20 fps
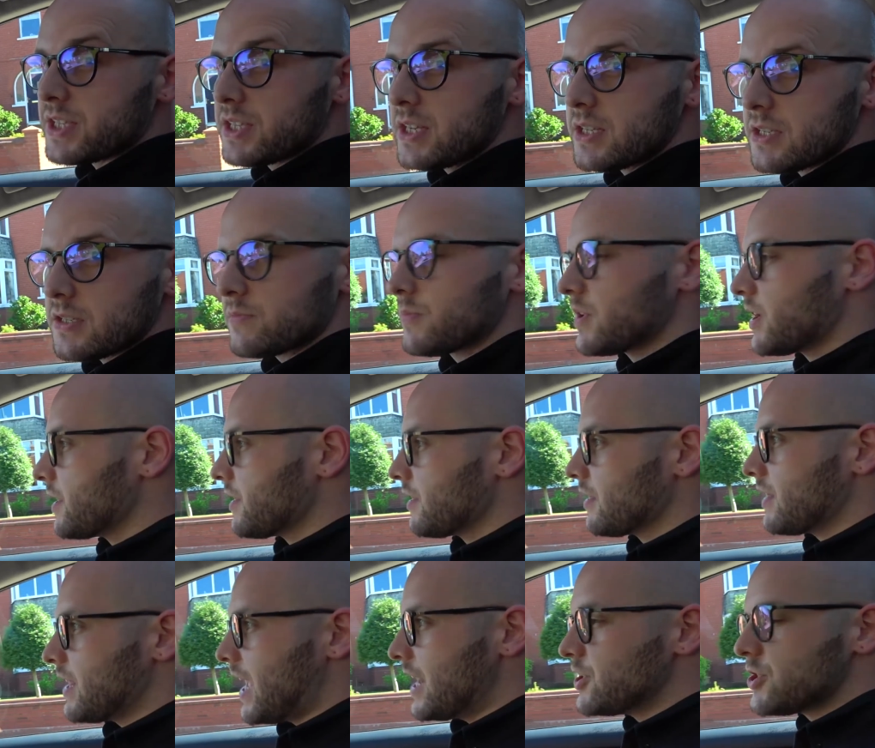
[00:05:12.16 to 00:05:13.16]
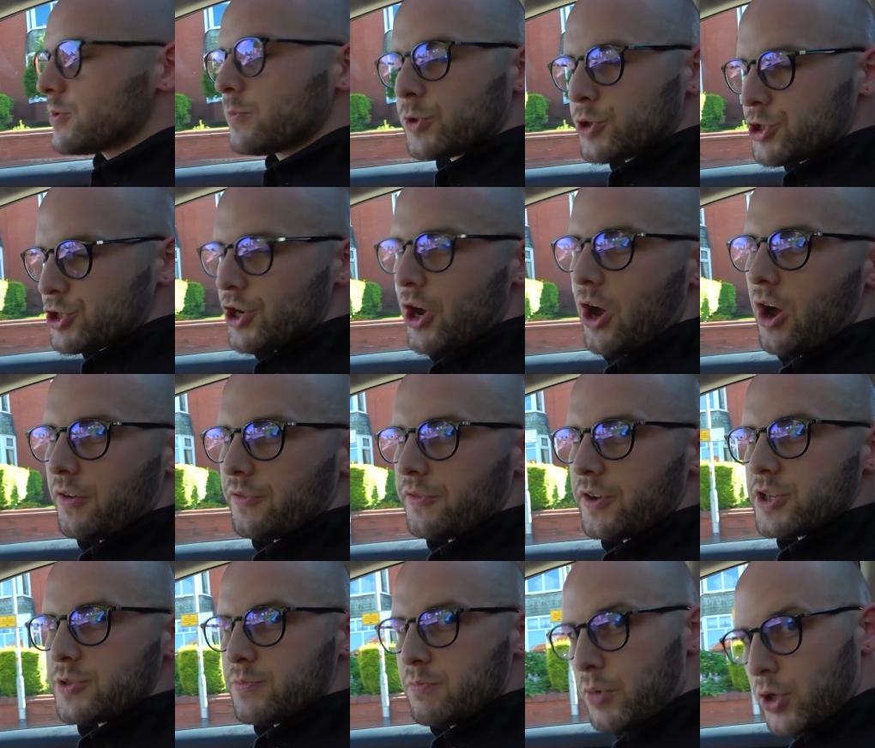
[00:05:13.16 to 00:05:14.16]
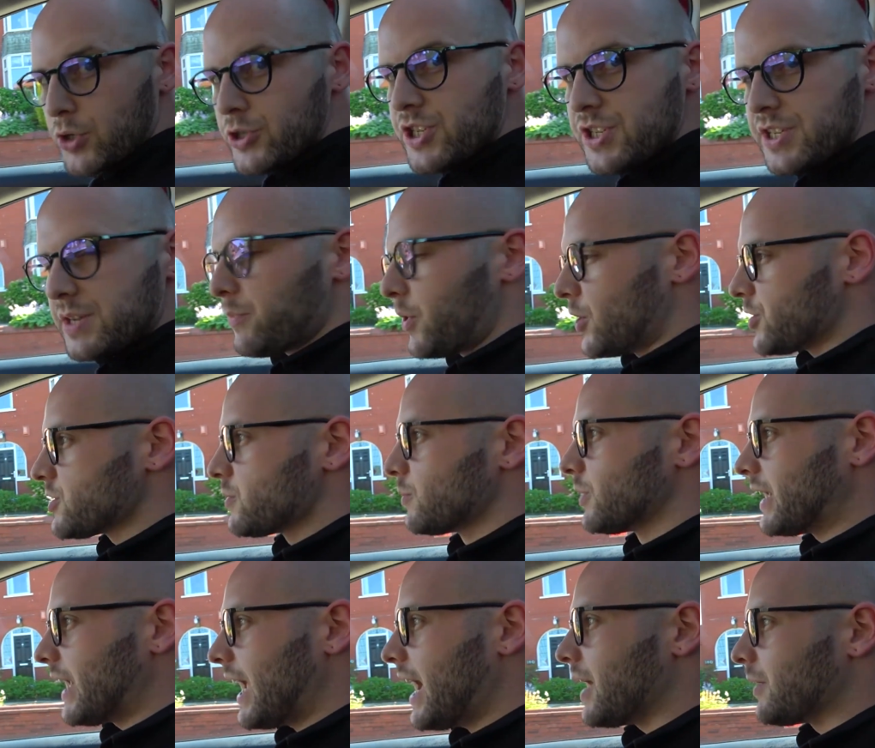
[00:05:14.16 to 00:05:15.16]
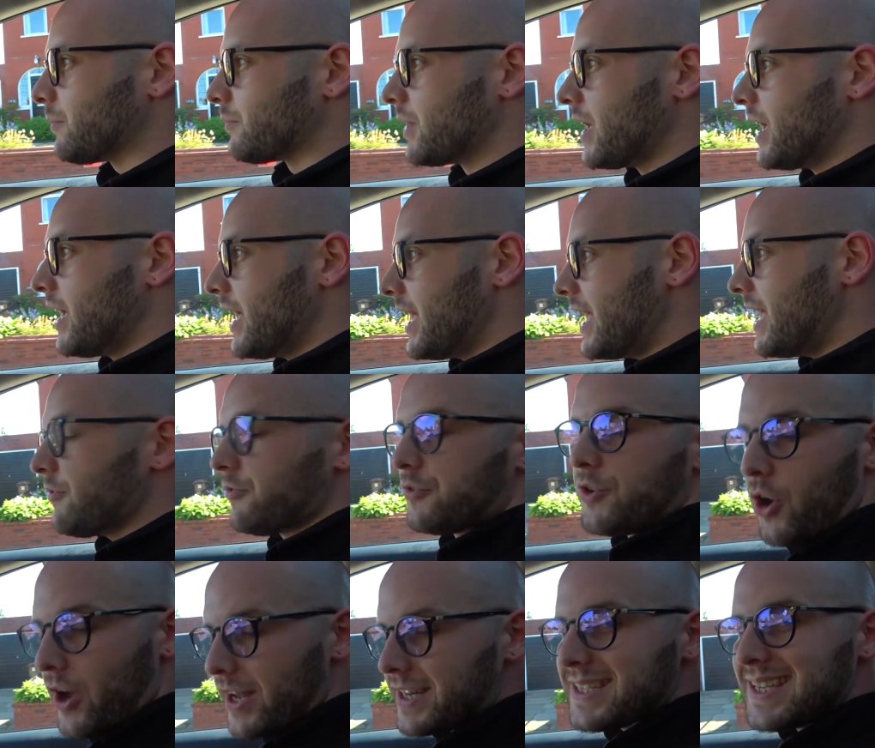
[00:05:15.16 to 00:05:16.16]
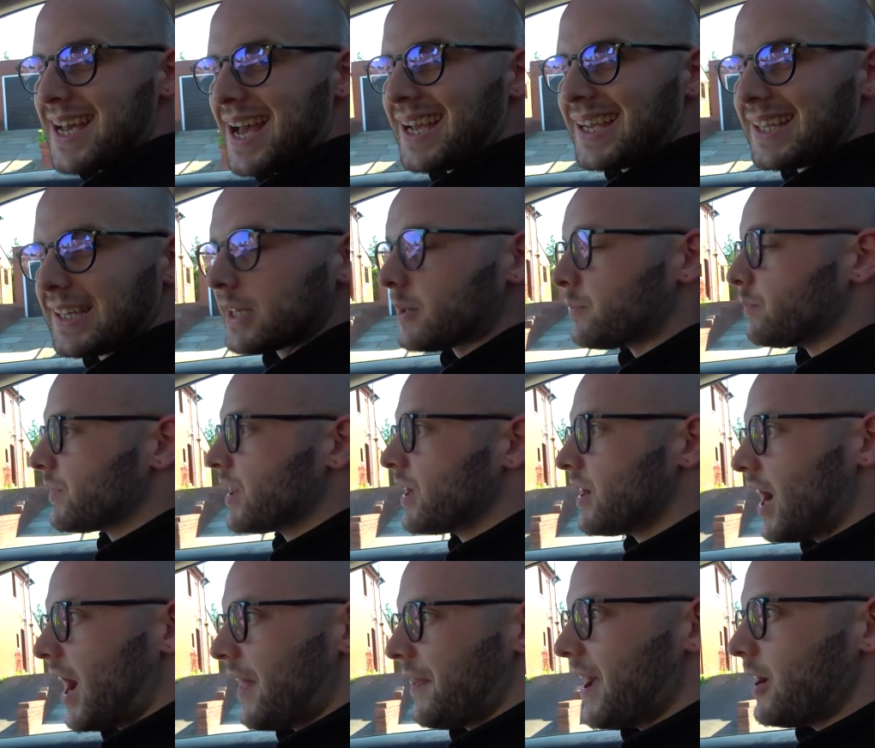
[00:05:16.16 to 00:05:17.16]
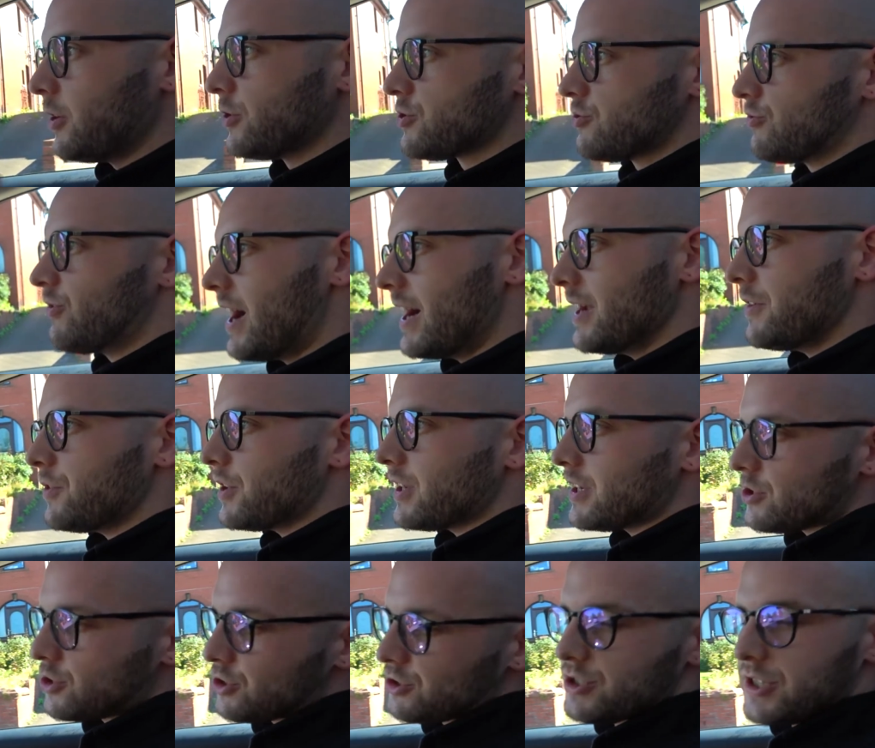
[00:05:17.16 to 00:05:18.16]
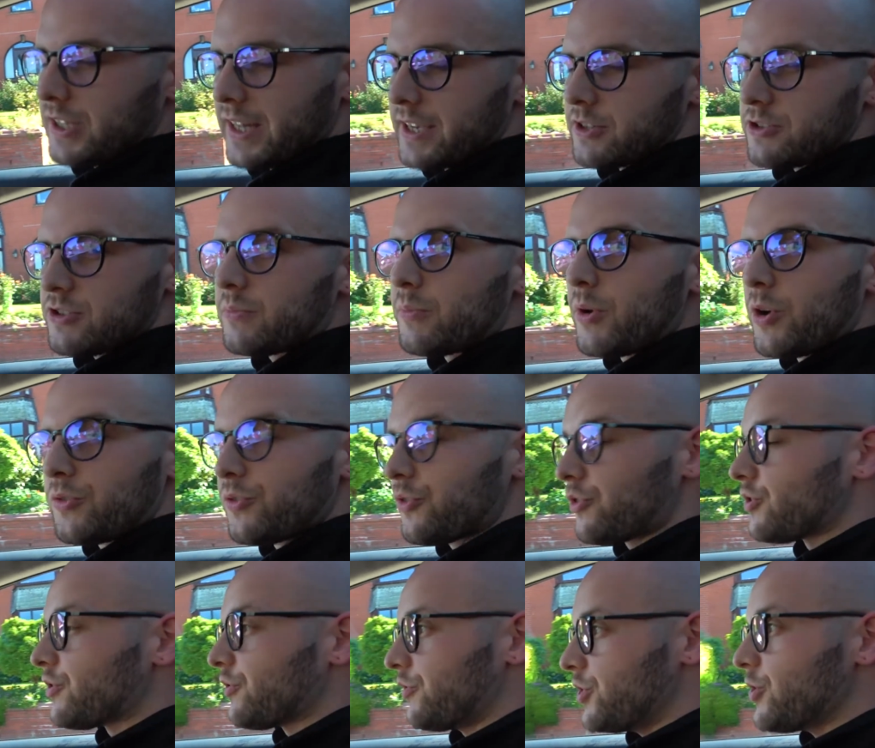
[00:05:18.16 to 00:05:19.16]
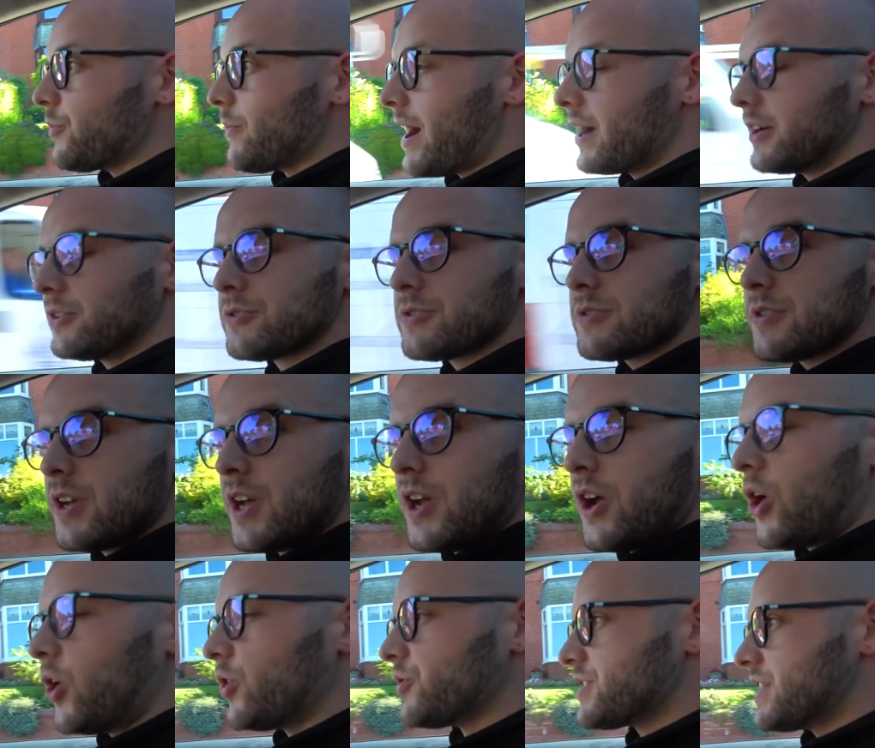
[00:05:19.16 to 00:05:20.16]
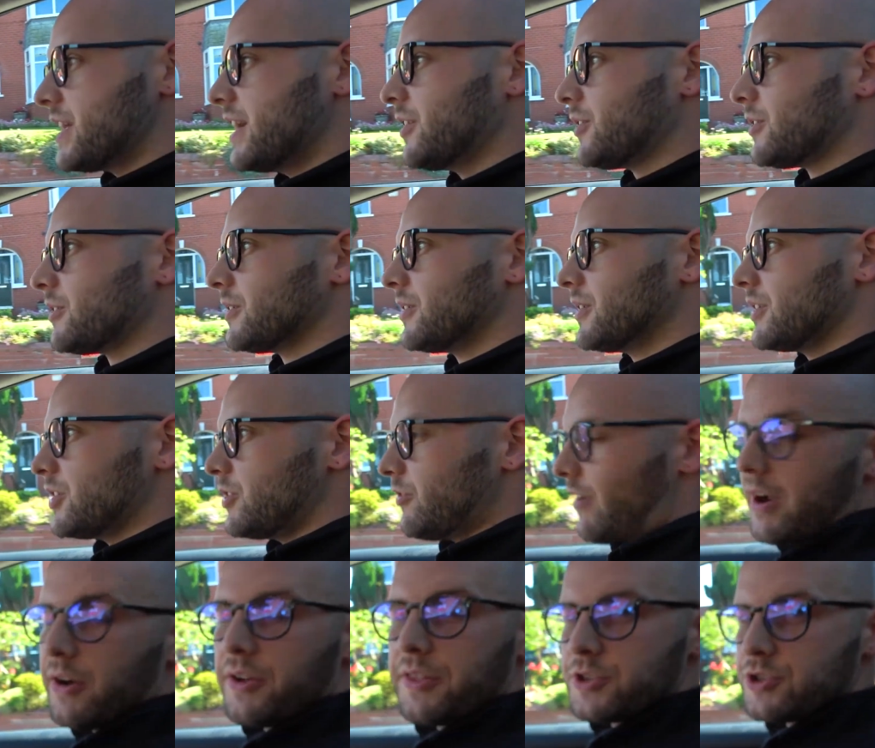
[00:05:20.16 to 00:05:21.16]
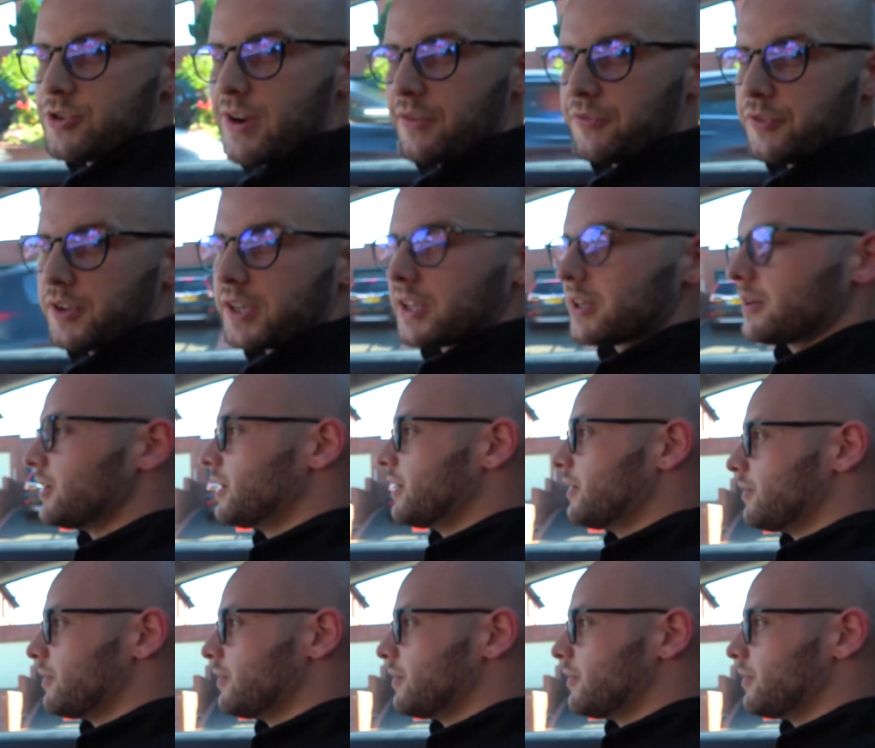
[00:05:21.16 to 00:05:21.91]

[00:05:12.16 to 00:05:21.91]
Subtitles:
this, the engine will shut off as much as it possibly can, if not entirely, and that will drive you in just electric mode for a few miles until you're out of the traffic.